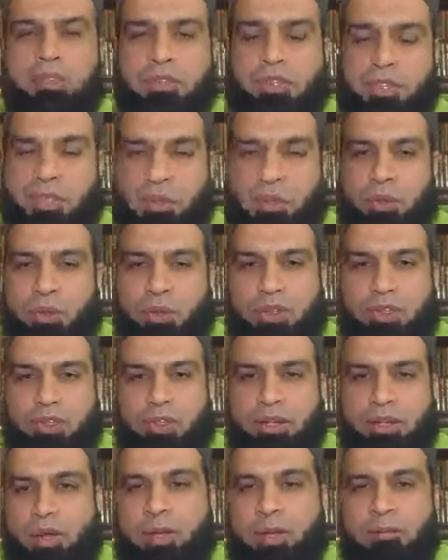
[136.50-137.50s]
So
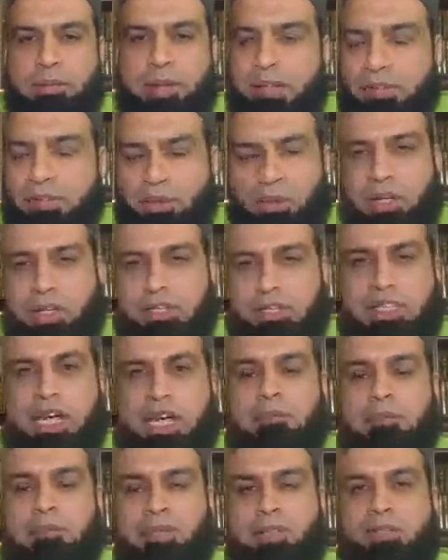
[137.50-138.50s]
going back to our
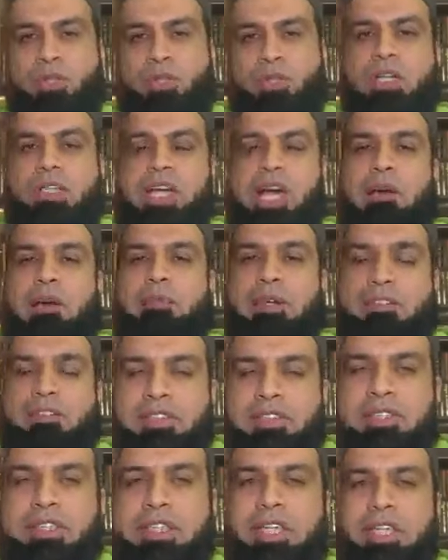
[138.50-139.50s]
topic. So our topic
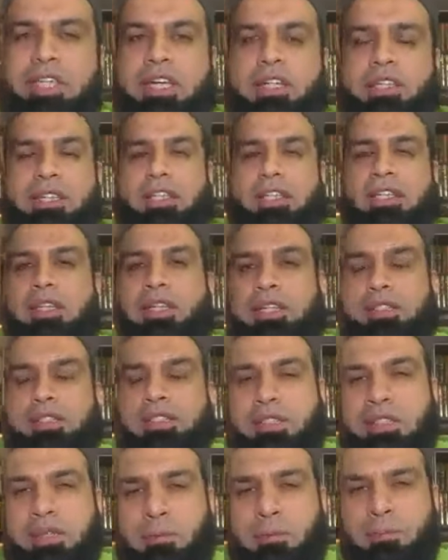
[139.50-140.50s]
for tonight
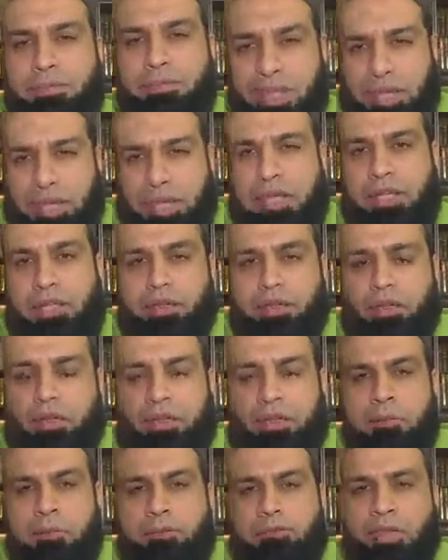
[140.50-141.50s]
is
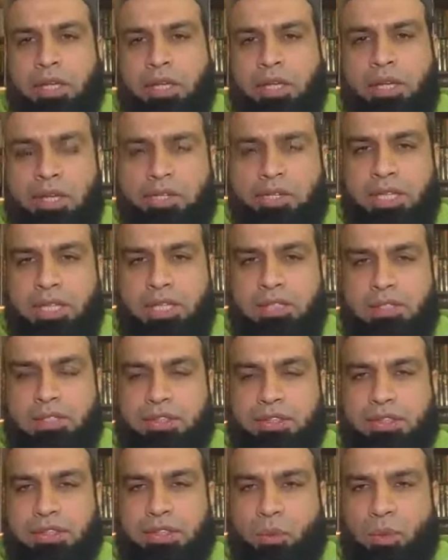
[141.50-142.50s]
anger. And I think this
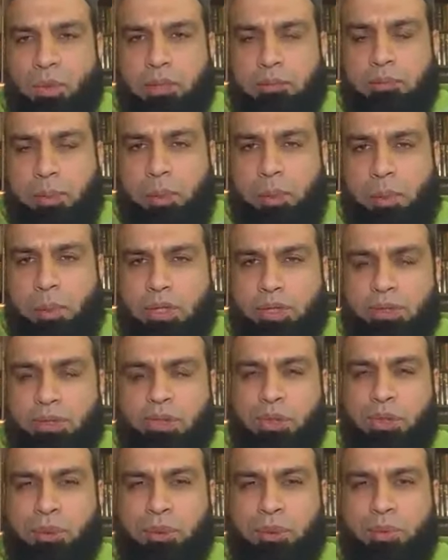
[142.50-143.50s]
is so
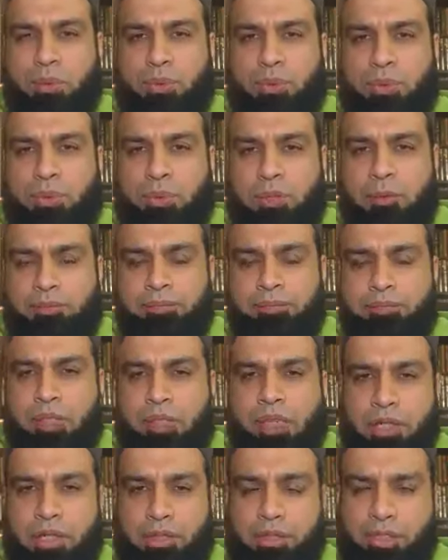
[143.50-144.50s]
important to
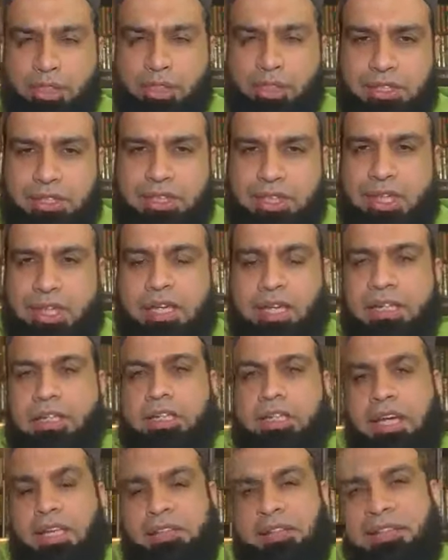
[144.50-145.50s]

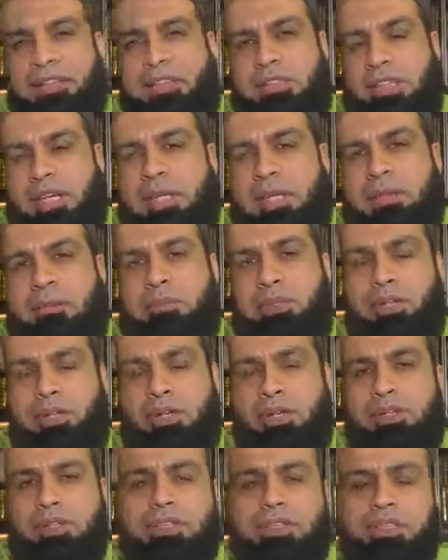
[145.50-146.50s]
understand at this time,
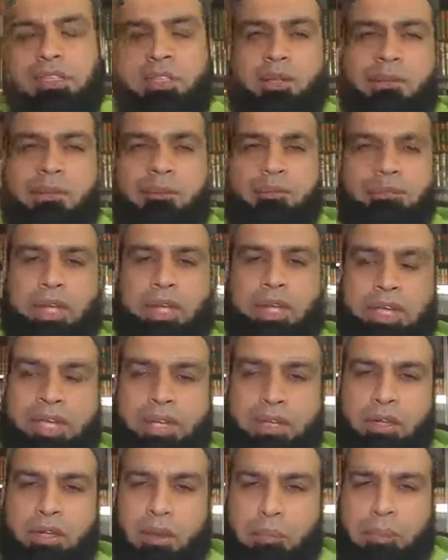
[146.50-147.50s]
because
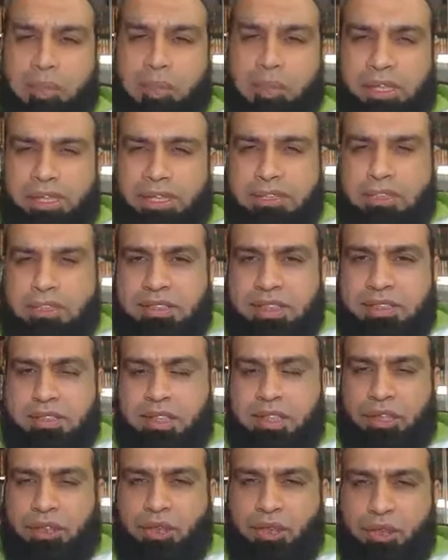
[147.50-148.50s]
anger plays
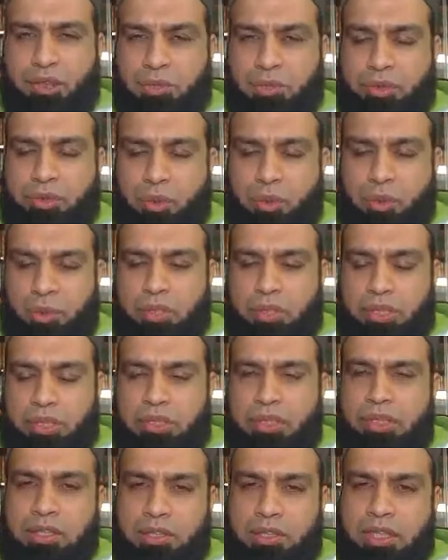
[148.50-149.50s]
such a role in
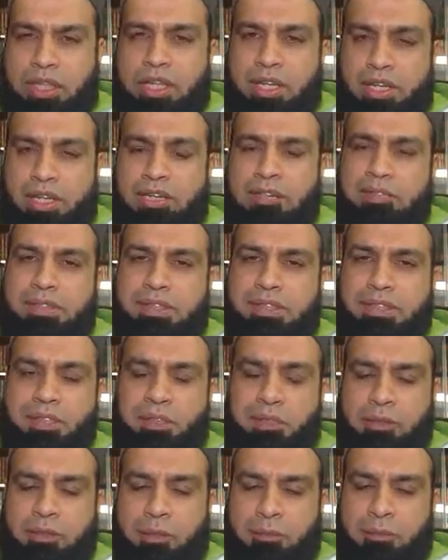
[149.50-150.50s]
our lives
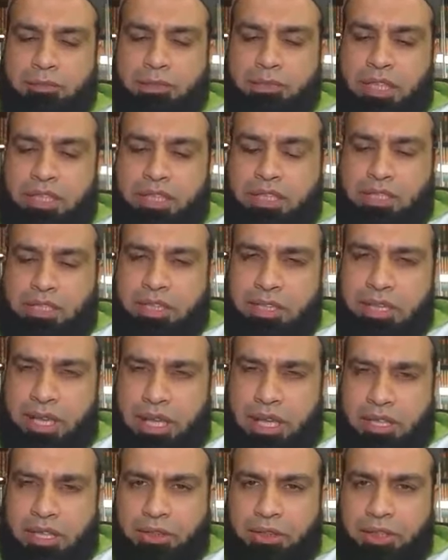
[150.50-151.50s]
that it could
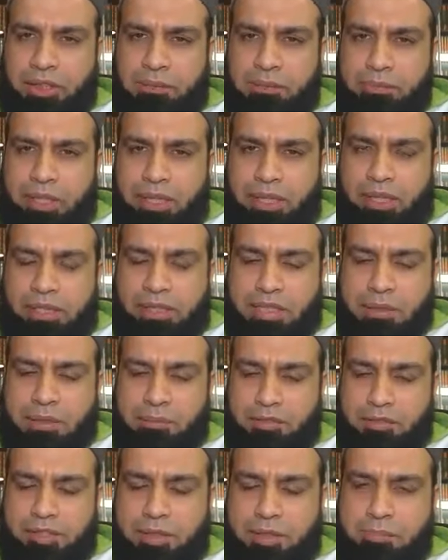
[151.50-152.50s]
actually make some
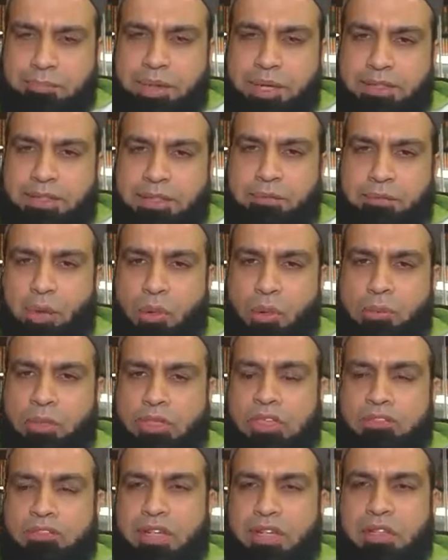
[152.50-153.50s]
of the best
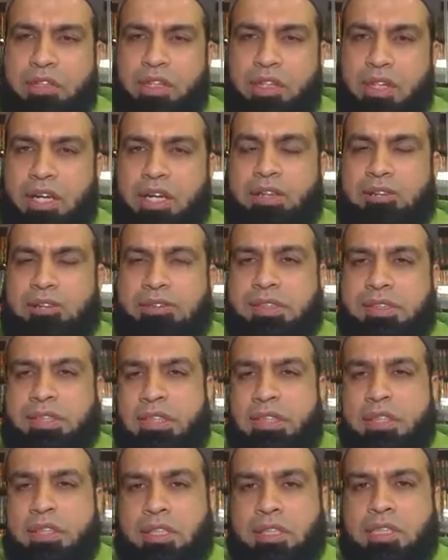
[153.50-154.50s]
moments of our lives
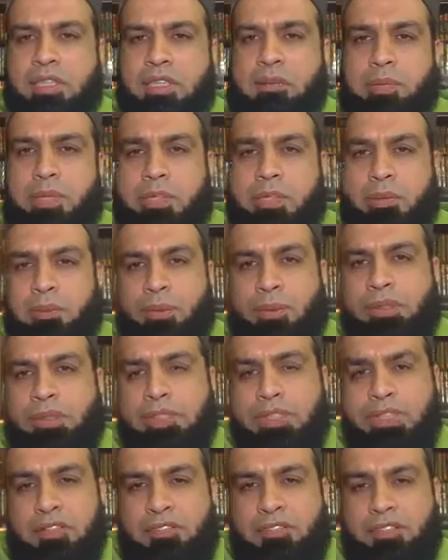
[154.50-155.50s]
to be the
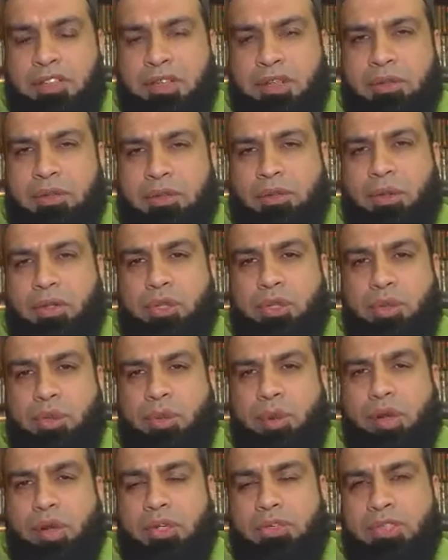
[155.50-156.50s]
most difficult or the
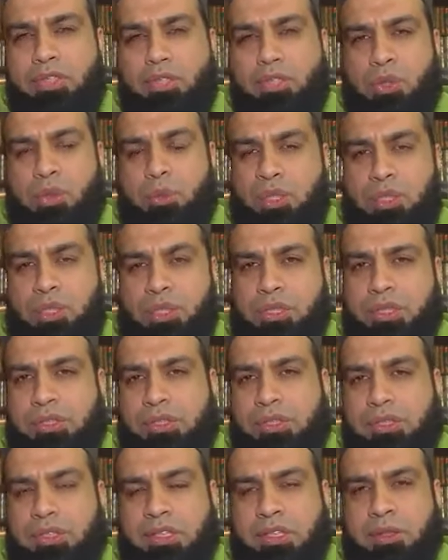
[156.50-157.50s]
worst
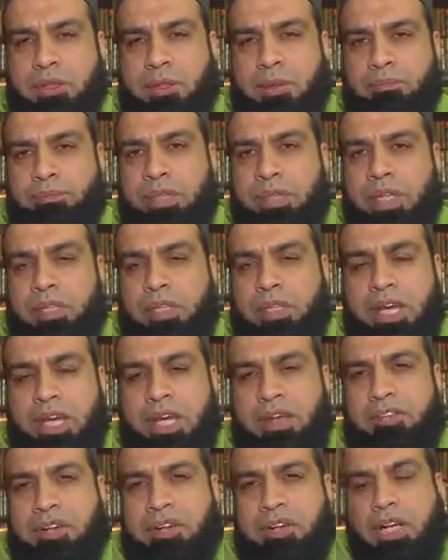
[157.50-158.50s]
situations that could
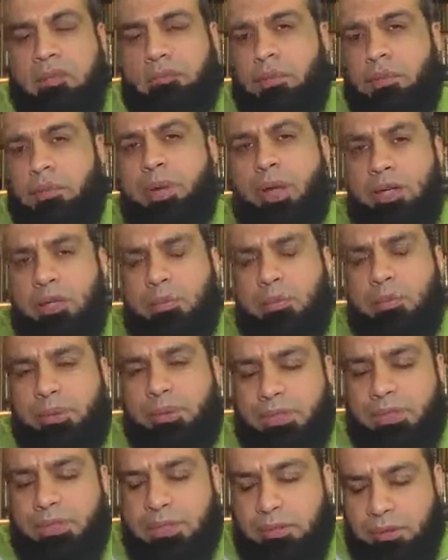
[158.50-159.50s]
ever come upon a
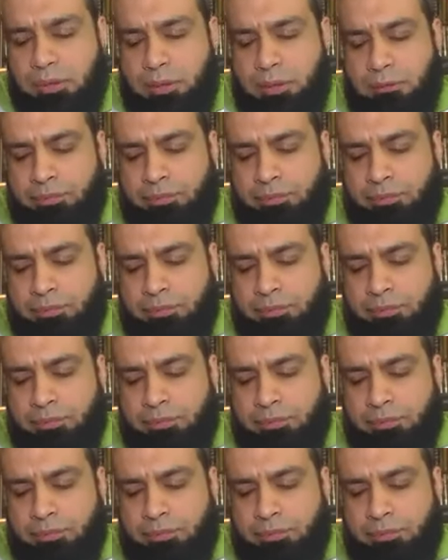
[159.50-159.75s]
person.